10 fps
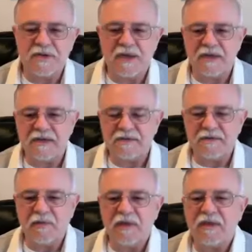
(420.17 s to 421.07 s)
is
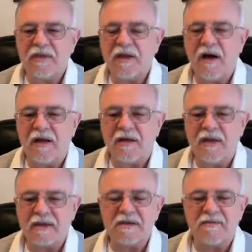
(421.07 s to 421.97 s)
within the
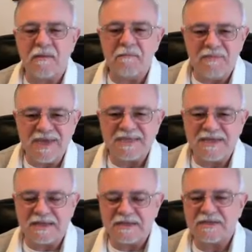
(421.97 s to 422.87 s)
context of a
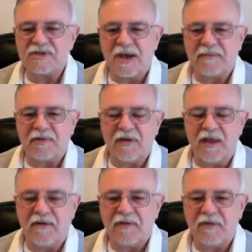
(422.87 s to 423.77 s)
business Chapter
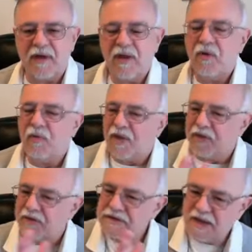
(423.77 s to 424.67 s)
11,
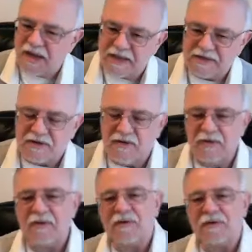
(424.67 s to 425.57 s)
whether it's
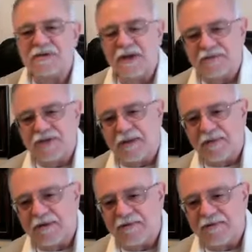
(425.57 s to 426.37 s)
classical or subchapter